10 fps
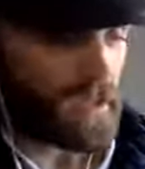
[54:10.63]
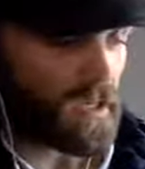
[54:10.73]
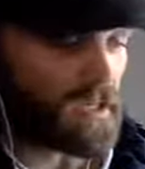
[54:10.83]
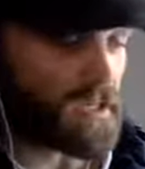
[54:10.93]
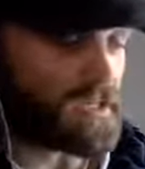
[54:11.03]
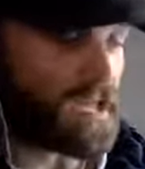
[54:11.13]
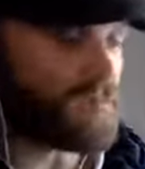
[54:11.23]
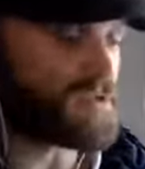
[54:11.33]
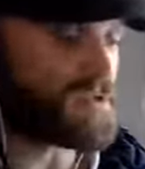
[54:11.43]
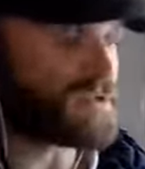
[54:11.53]
It
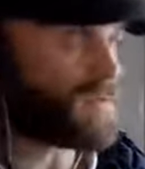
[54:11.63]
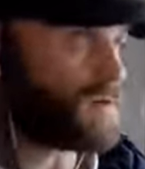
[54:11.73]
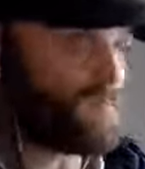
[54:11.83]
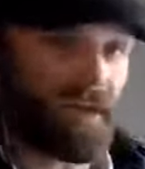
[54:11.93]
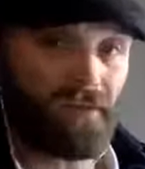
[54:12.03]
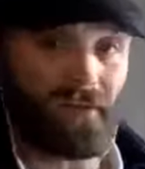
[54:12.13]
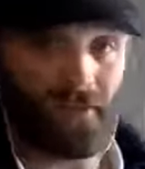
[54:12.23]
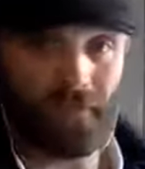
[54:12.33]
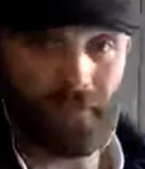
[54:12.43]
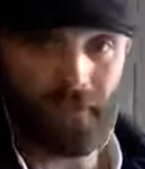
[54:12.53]
attempts to circumvent
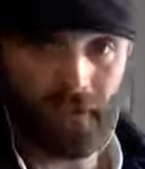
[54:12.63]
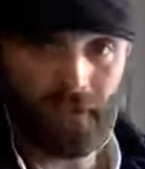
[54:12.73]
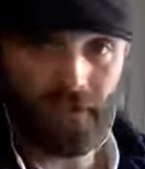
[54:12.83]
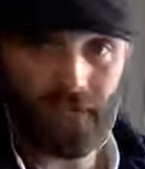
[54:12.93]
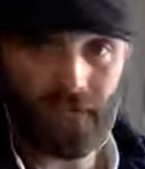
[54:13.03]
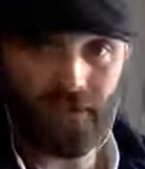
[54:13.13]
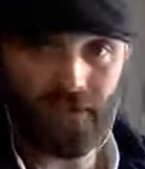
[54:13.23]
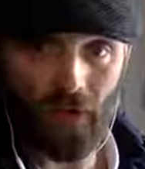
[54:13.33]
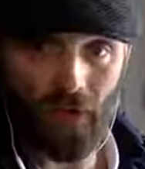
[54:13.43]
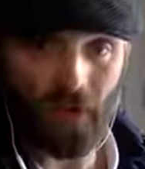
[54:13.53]
them, attempts to
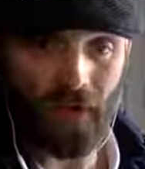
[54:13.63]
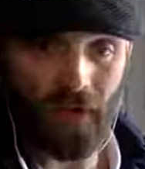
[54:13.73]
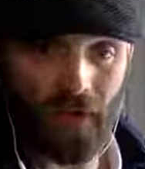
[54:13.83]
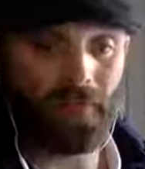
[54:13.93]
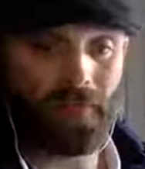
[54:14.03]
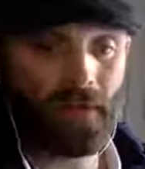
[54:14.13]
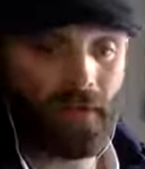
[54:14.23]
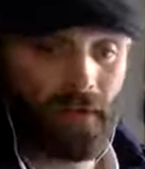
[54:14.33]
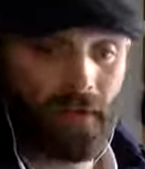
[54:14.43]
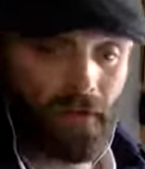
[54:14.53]
work around them,
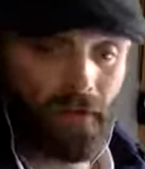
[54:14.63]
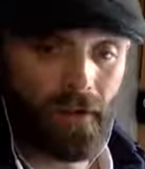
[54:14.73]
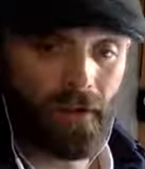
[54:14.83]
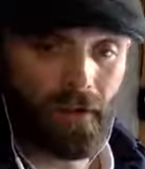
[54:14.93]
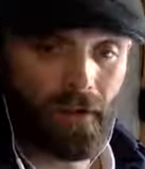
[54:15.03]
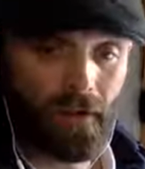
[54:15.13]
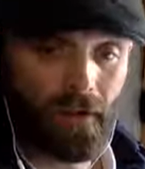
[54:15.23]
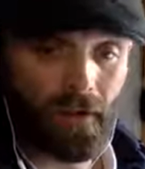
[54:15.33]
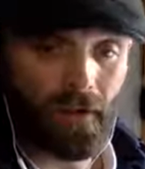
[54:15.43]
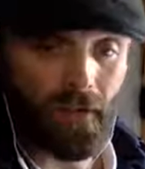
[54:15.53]

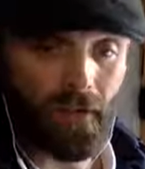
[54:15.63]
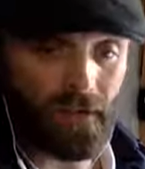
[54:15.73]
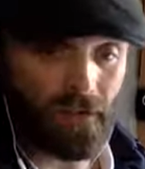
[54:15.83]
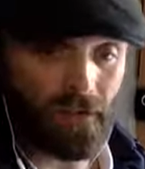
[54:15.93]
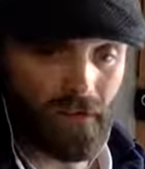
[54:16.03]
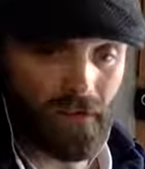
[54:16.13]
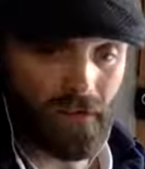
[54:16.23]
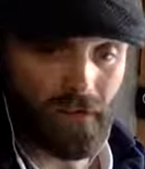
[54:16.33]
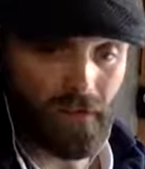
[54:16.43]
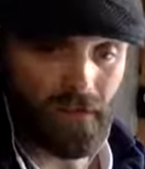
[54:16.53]
and
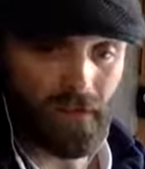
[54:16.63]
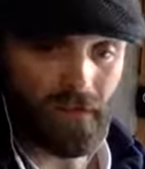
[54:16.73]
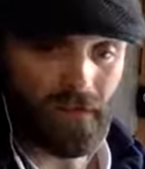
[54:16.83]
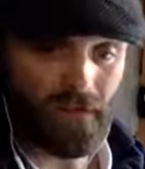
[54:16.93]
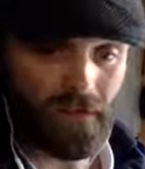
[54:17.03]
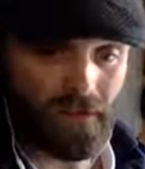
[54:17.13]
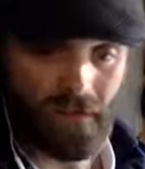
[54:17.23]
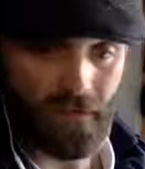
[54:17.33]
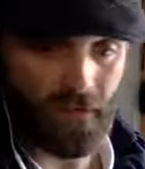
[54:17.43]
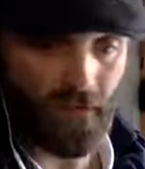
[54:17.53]
it's
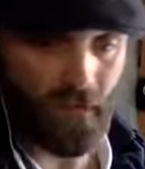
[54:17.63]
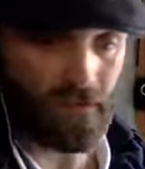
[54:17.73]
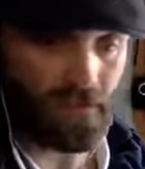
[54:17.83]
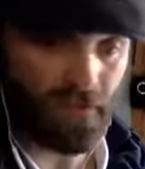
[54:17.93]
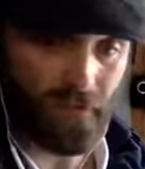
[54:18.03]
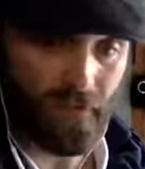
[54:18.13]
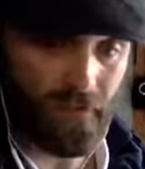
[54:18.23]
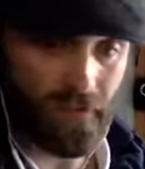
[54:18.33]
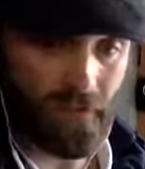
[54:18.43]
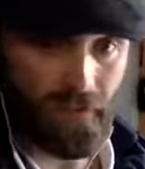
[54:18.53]
not
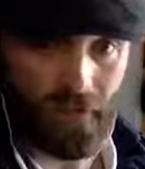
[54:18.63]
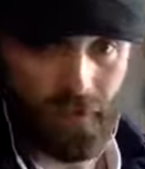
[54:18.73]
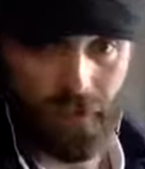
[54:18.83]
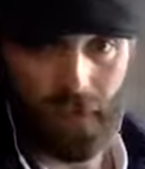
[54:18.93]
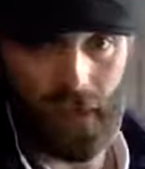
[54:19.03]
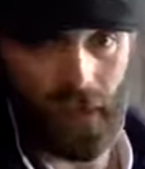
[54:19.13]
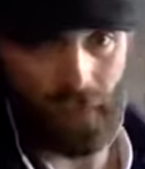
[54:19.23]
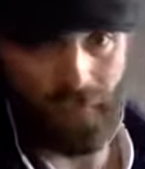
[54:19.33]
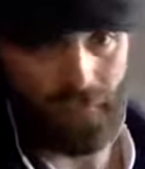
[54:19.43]
uh,